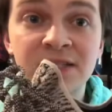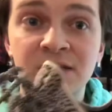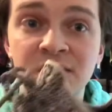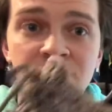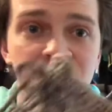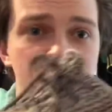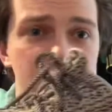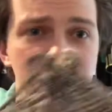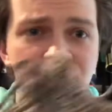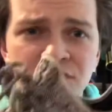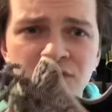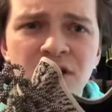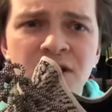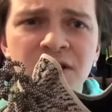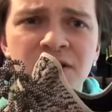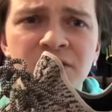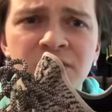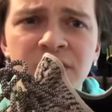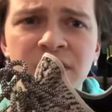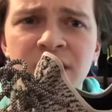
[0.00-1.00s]
or you're
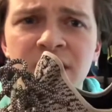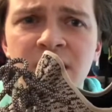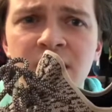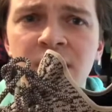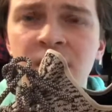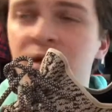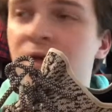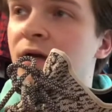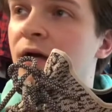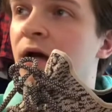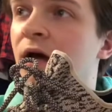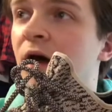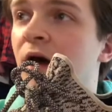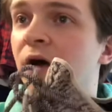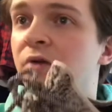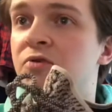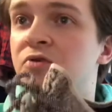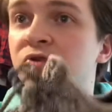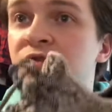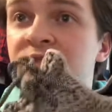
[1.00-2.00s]
struggling,
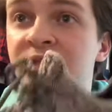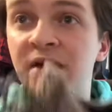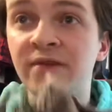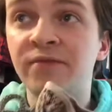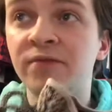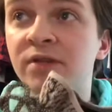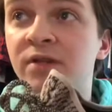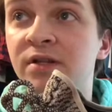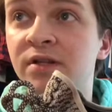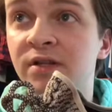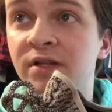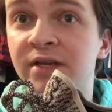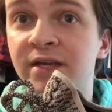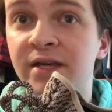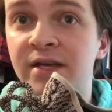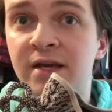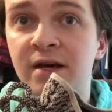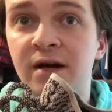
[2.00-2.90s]
you should definitely